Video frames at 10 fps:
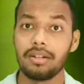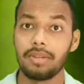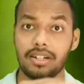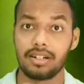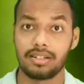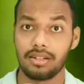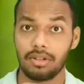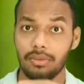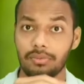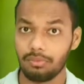materials
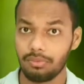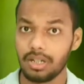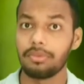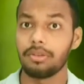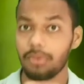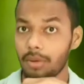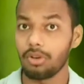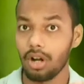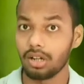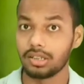develop from
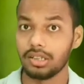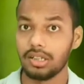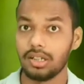rock.